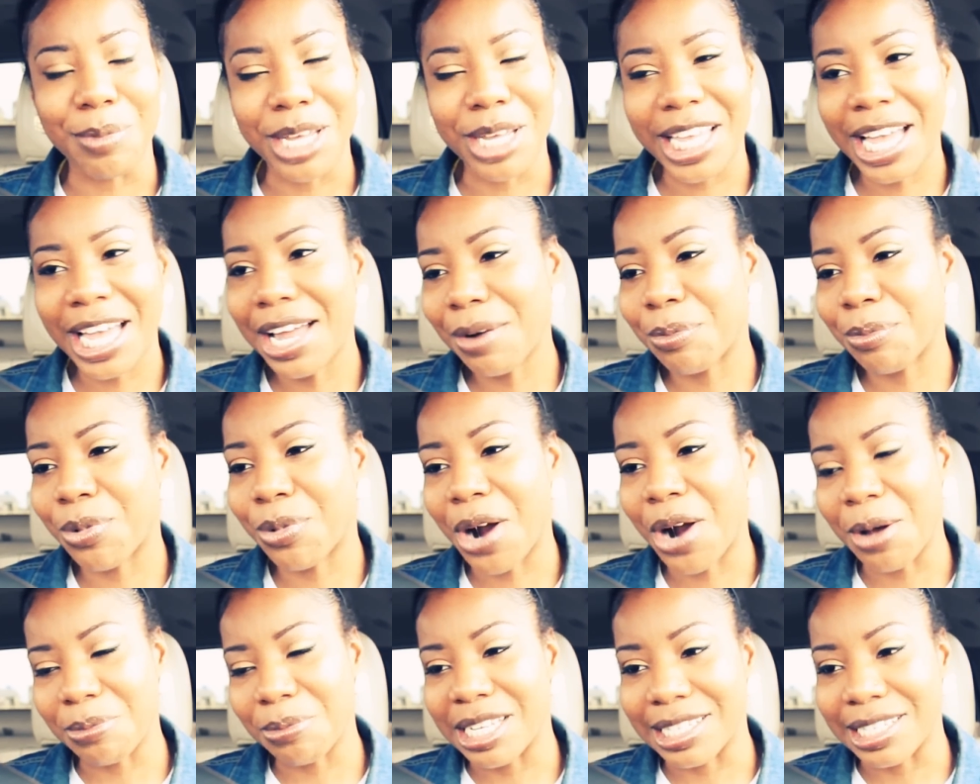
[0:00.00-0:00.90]
It kind of
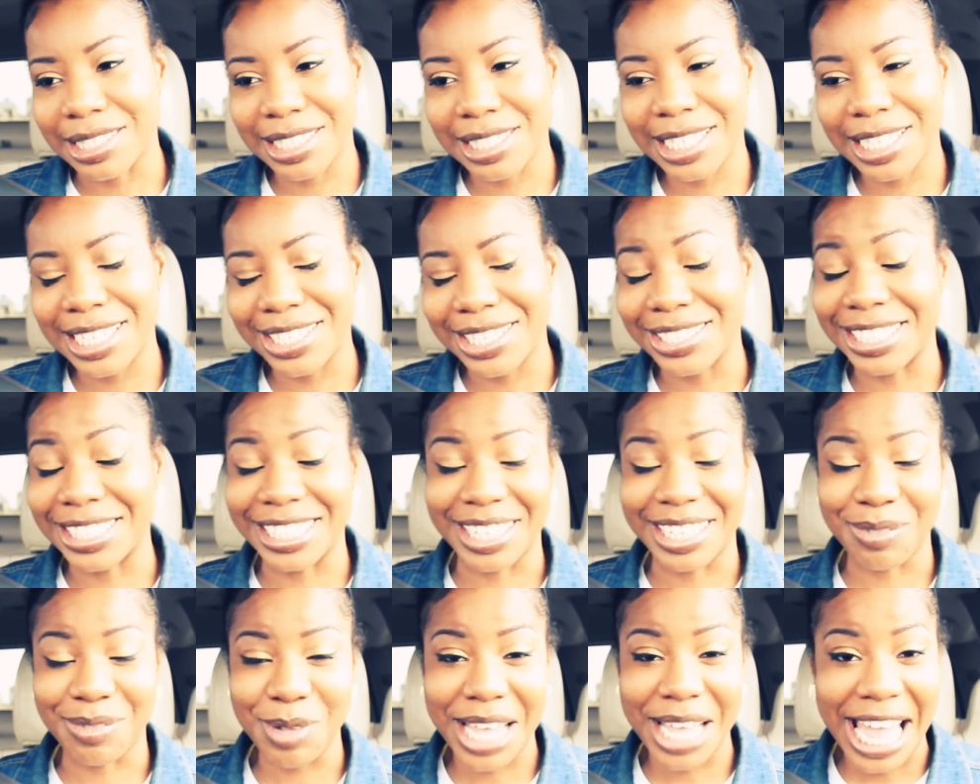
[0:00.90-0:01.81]
brought me to tears, and
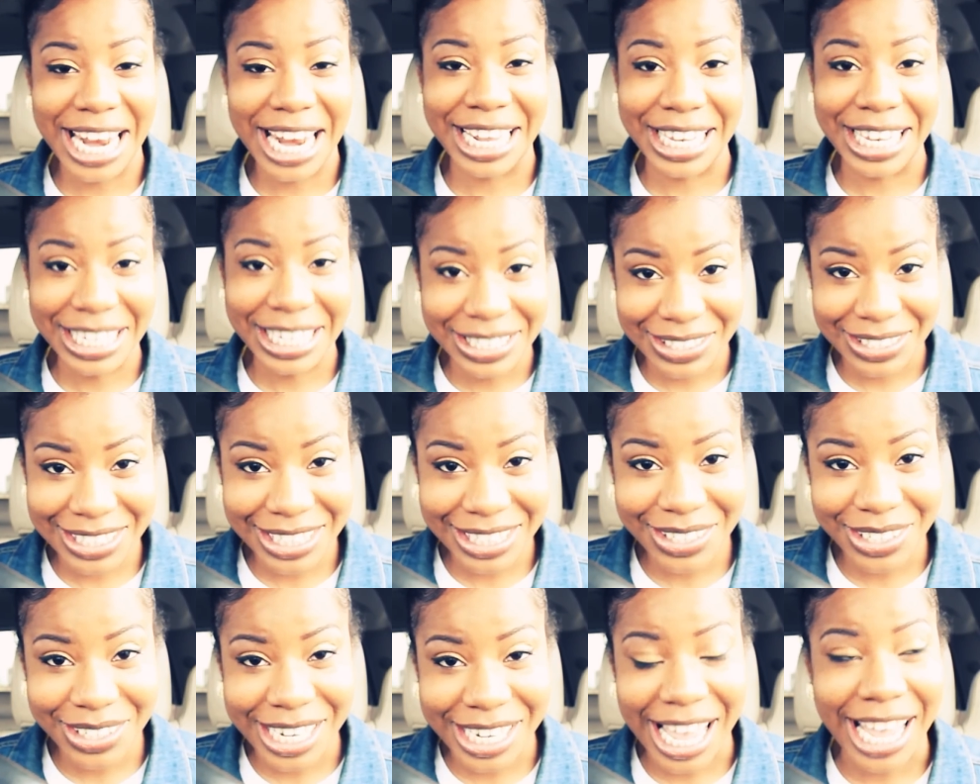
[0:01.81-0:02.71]
I'm kind of a little
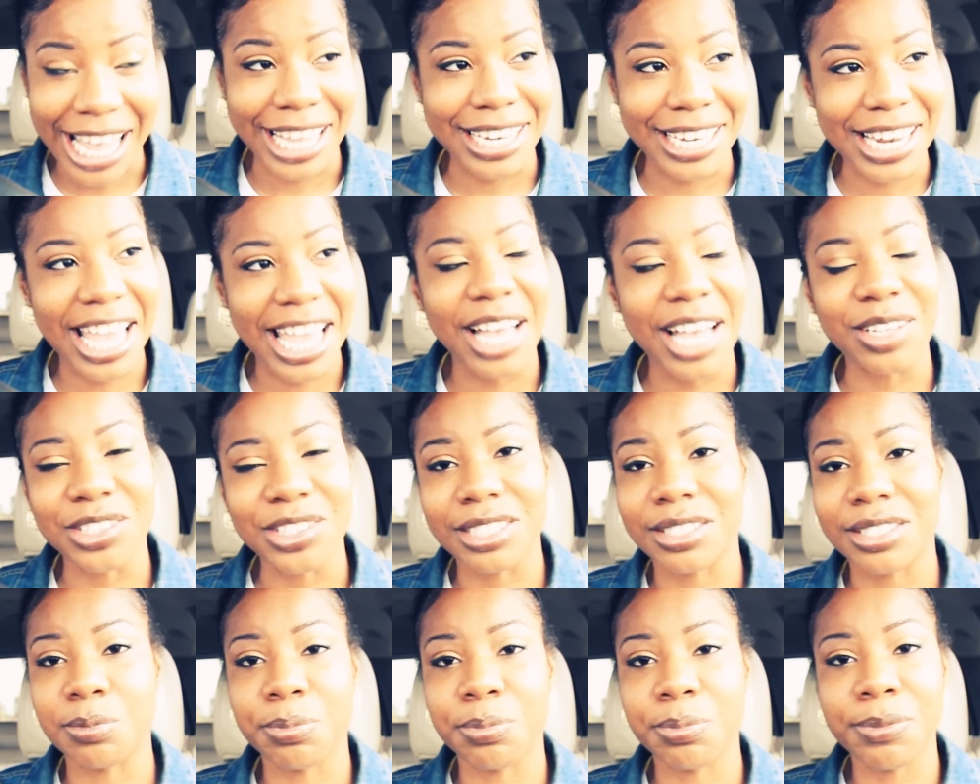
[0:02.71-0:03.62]
teary-eyed now
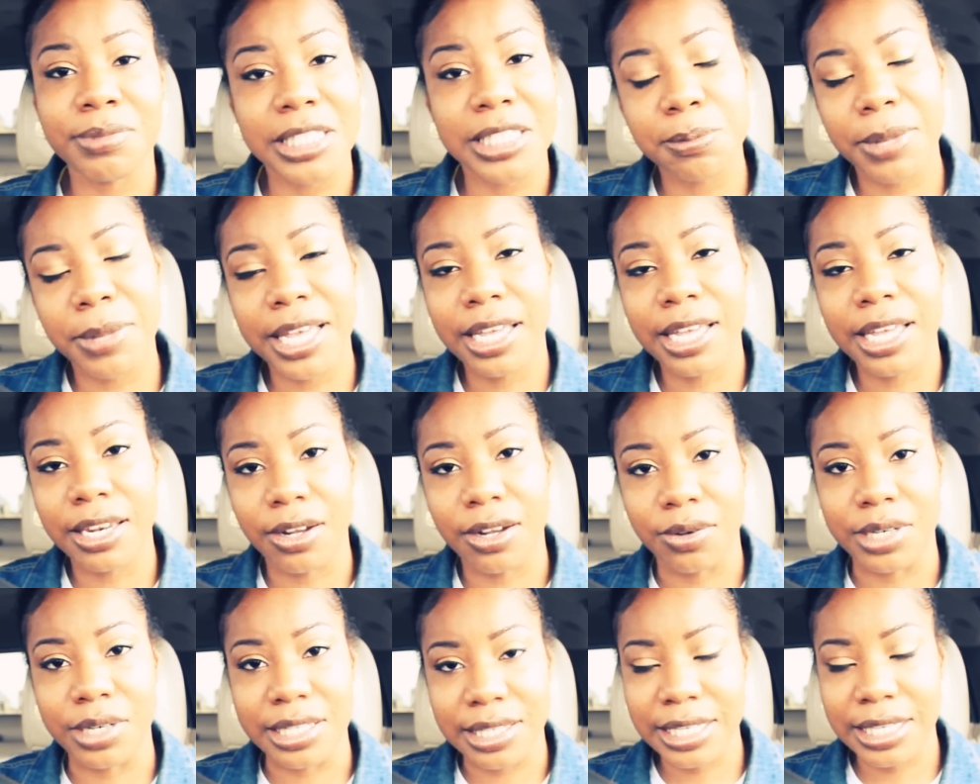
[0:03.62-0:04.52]
just speaking
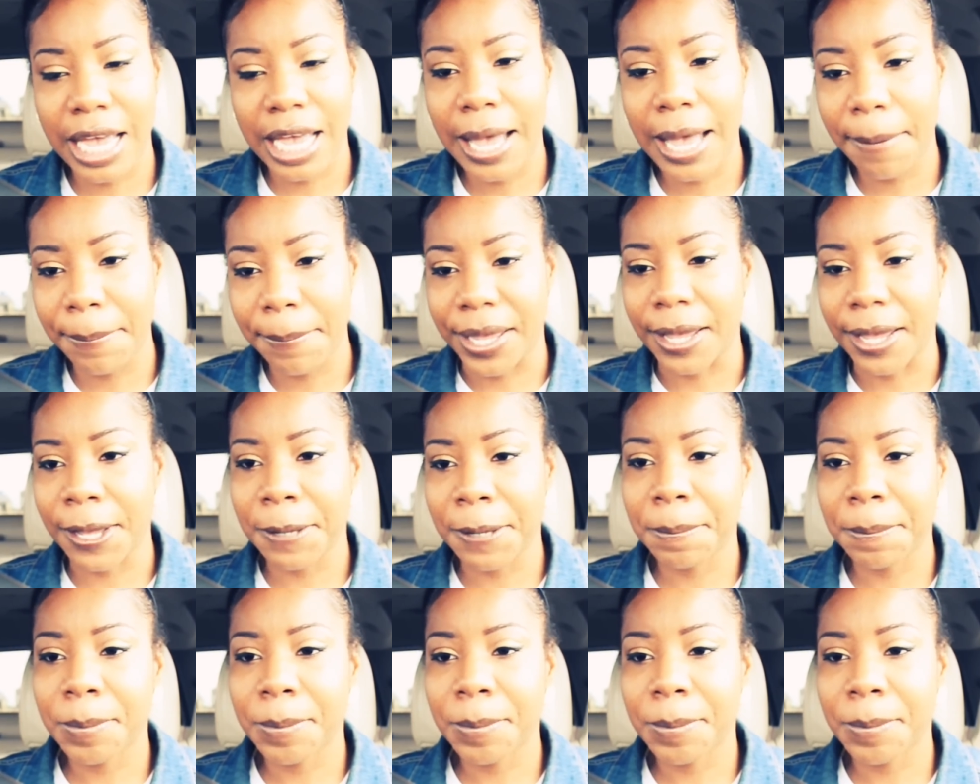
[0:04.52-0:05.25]
on this topic.